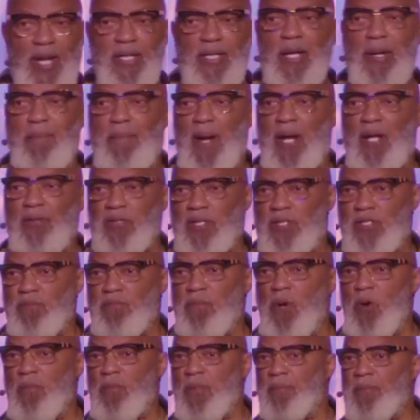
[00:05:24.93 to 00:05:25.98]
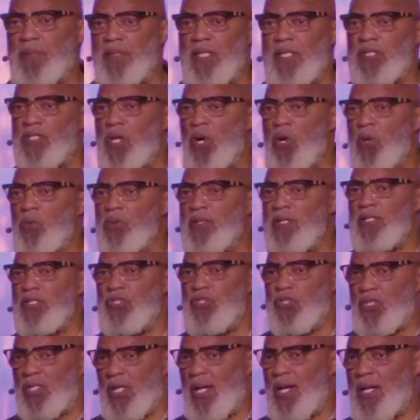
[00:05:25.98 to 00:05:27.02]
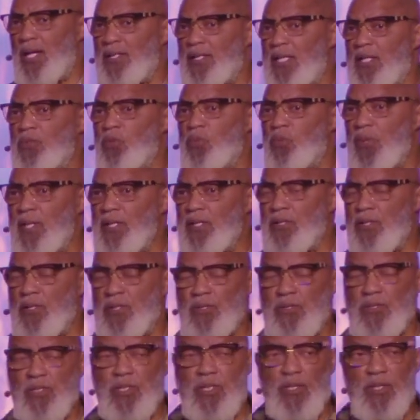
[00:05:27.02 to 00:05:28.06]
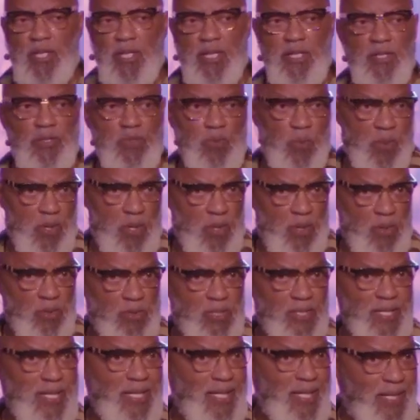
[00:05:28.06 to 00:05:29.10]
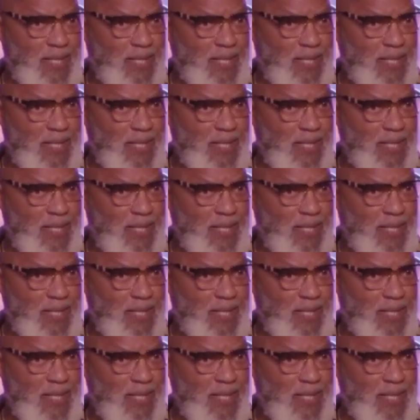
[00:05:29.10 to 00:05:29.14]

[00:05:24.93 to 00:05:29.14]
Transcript: write about this moment, but it's only John that renders these words,